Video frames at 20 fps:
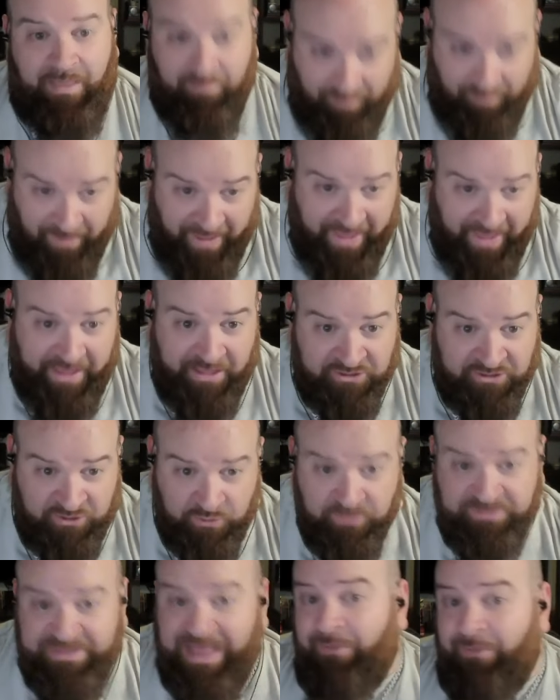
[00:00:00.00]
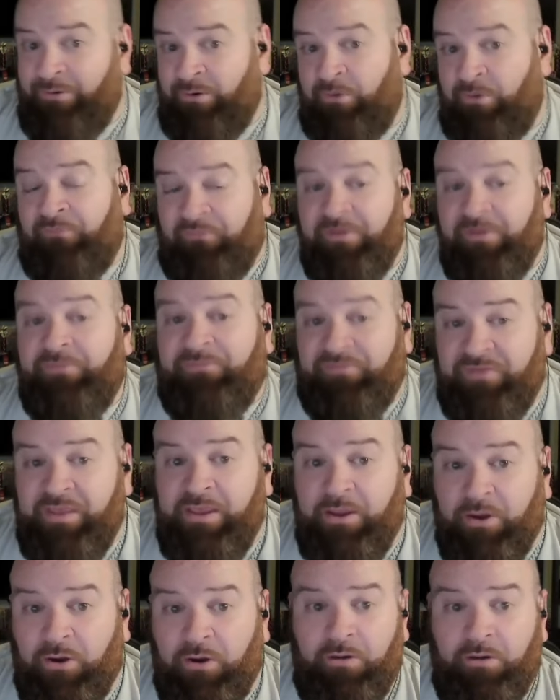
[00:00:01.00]
And Paige, who's now in her fifth
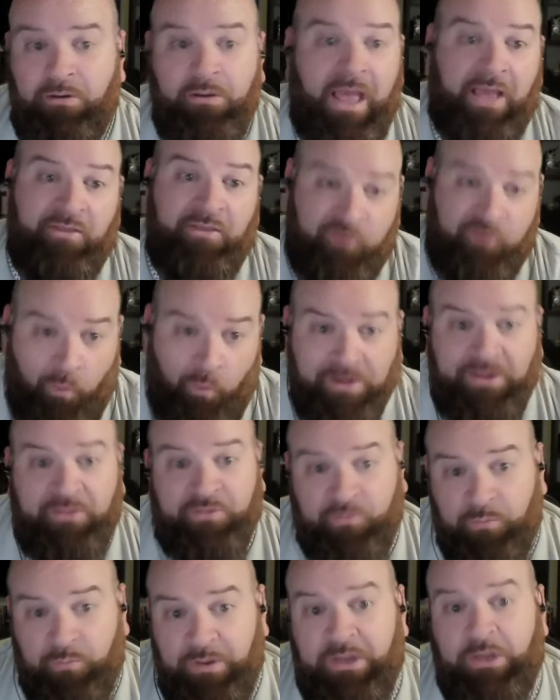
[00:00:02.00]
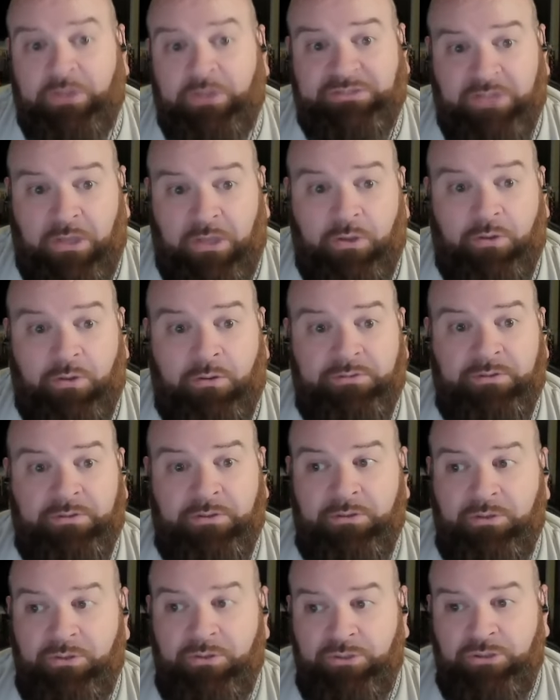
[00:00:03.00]
year and 23 years old,
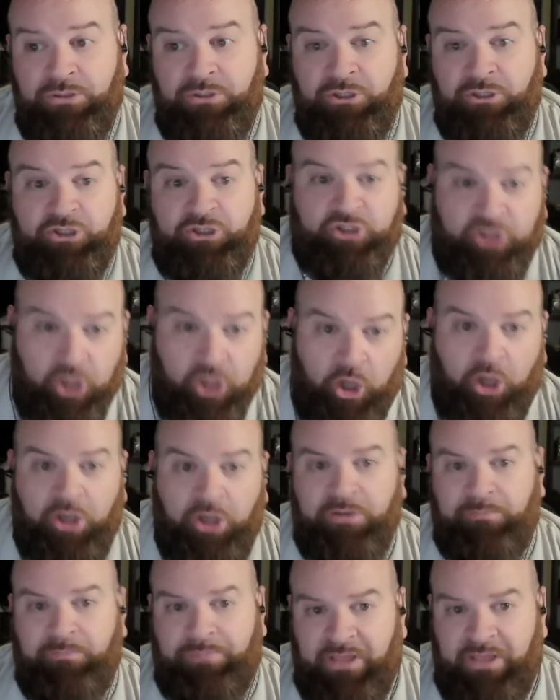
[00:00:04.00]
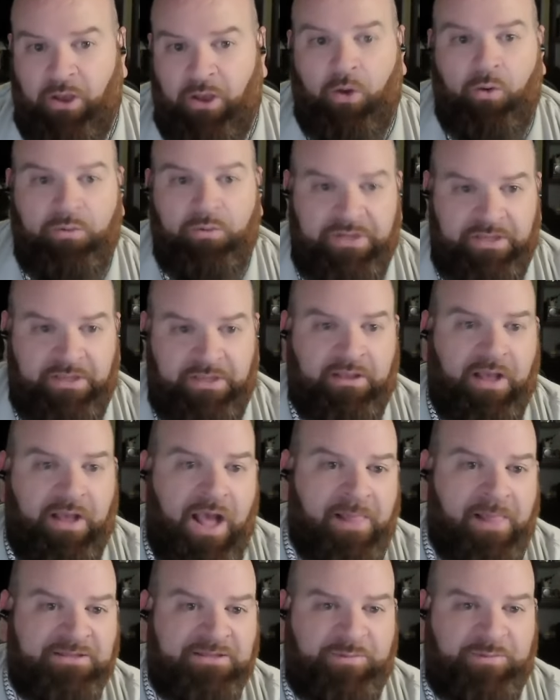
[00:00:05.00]
should be owning
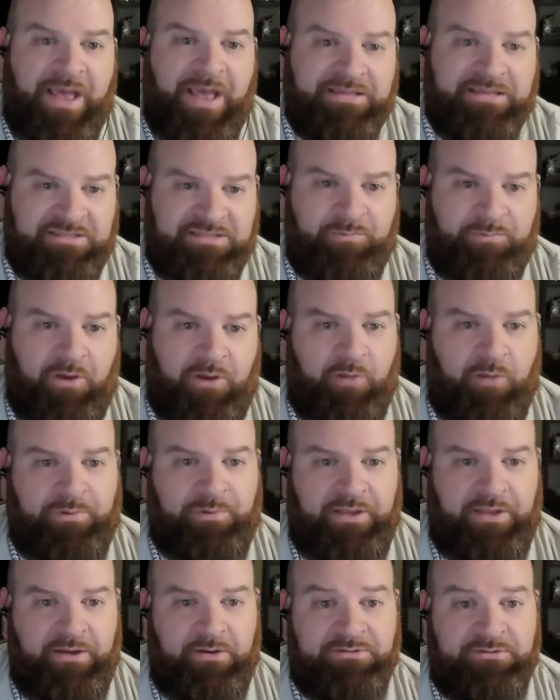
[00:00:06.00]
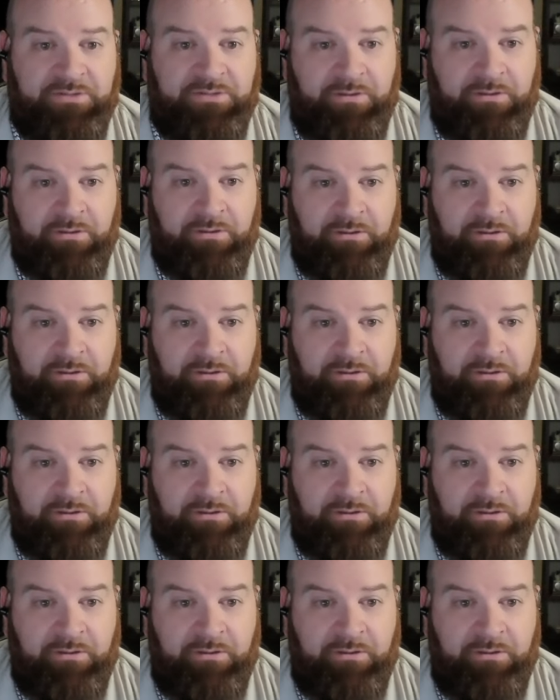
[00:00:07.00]
college basketball players.